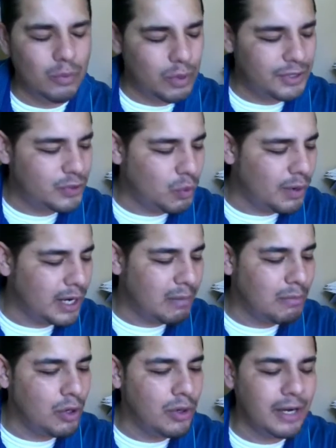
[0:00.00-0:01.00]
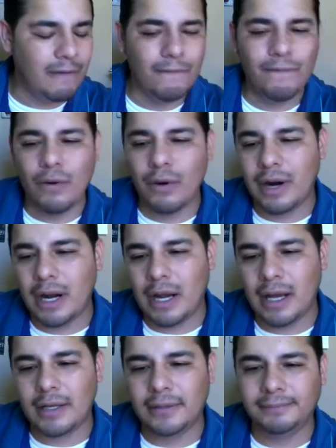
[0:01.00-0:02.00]
what's the word I'm looking for?
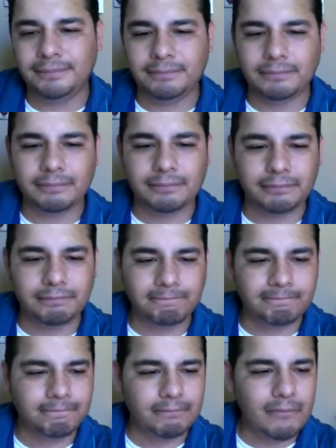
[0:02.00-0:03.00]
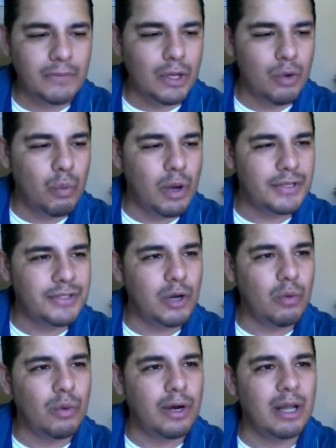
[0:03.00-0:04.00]
Just remember, because of
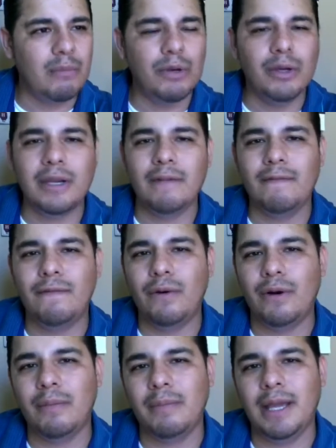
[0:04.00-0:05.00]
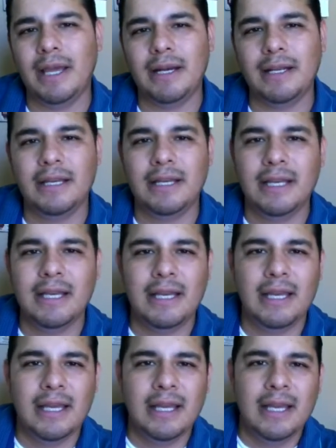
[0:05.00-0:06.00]
supply and demand.
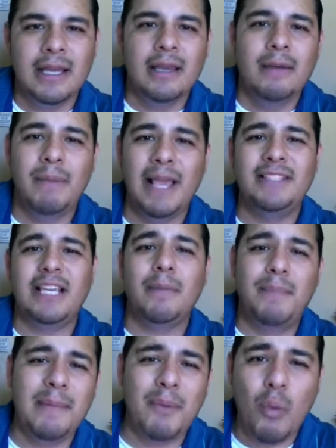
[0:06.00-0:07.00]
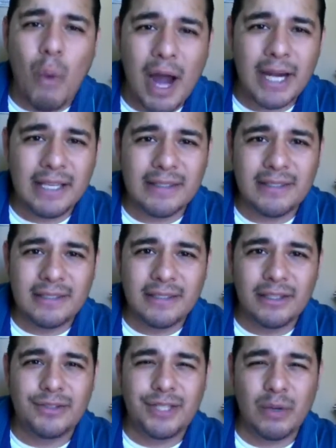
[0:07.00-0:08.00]
That's why. Basically, supply and
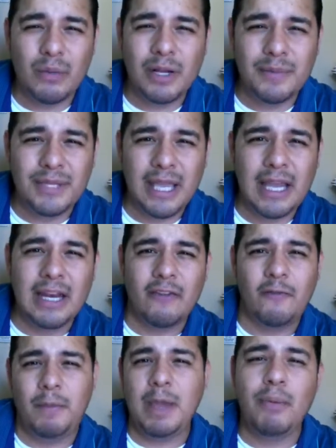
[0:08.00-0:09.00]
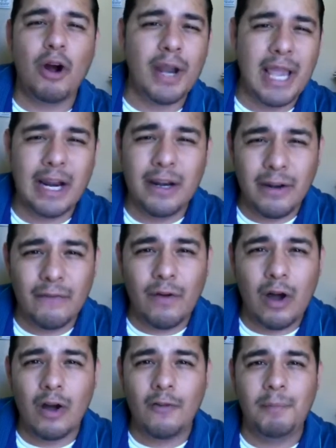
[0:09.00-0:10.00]
demand. See what I'm saying? If people are getting
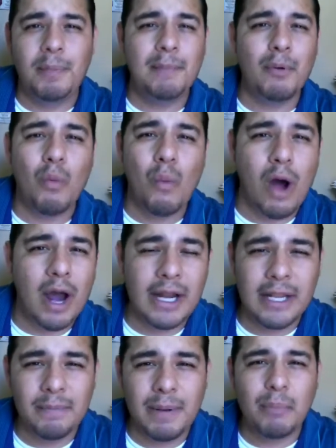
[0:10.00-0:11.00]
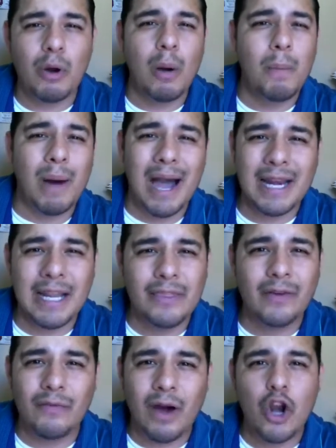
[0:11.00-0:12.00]
involved, people want it, people are buying it,
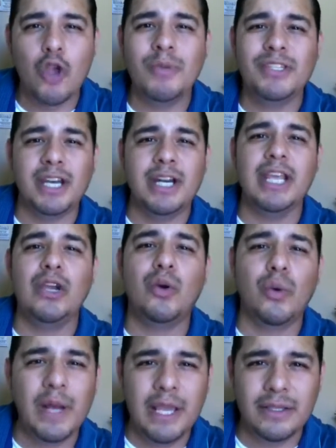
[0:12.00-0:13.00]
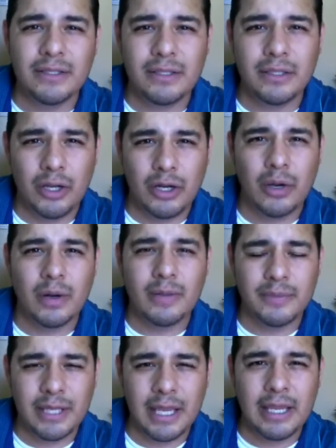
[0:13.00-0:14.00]
the volume is going to increase. You know what I'm
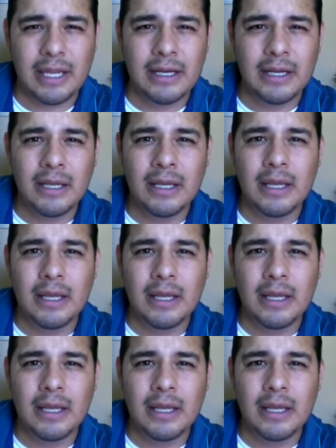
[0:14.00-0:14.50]
saying?